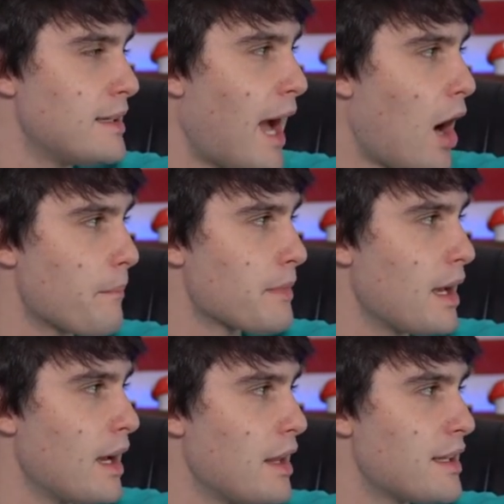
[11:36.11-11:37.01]
Now,
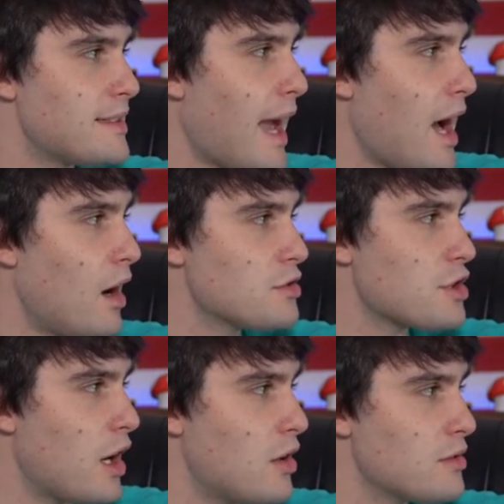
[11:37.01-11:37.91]
the Dow
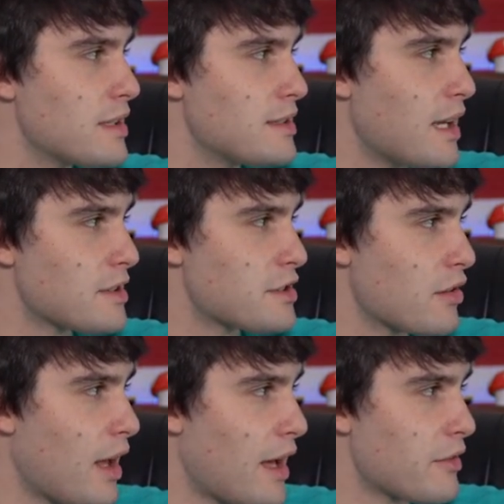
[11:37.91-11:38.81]
Jones
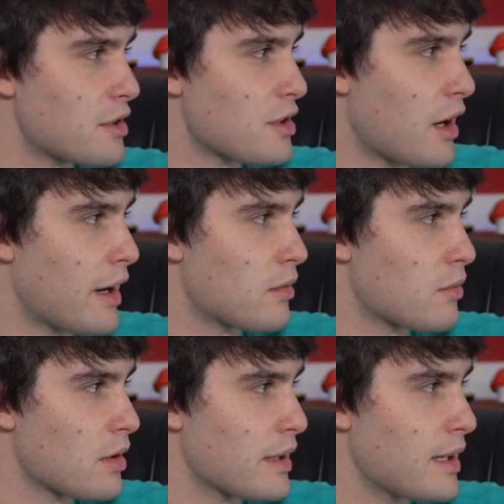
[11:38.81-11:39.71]
Industrial Average, all right,
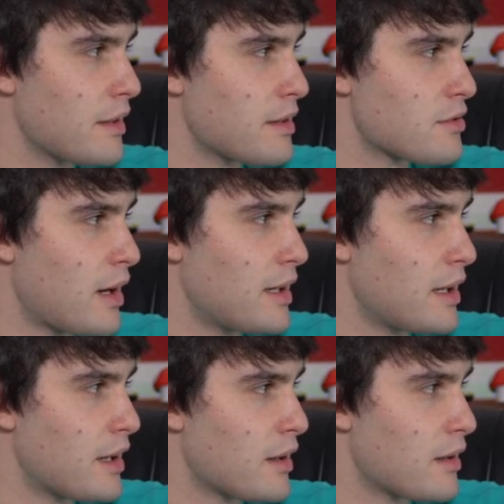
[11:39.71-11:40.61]
we're looking at this right
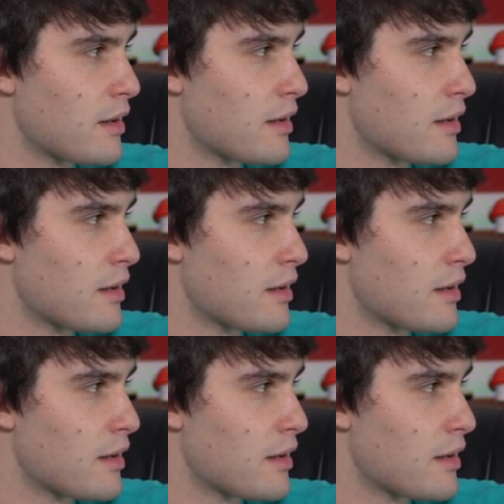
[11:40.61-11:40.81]
here.